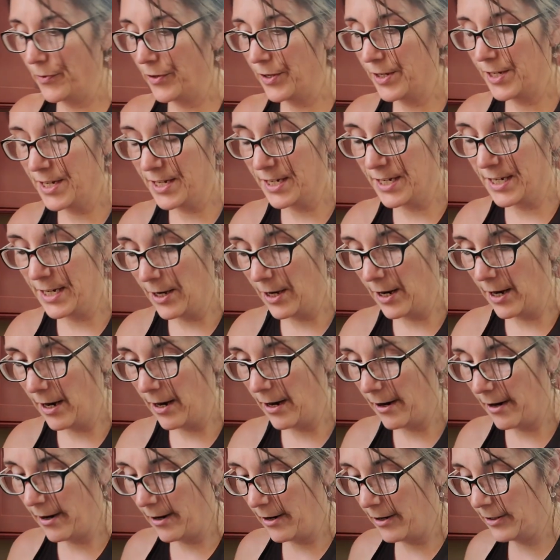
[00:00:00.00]
Didn't need
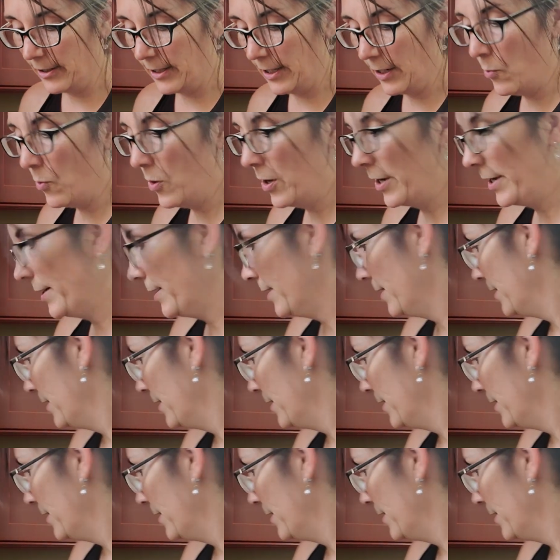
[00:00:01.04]
hardly 1.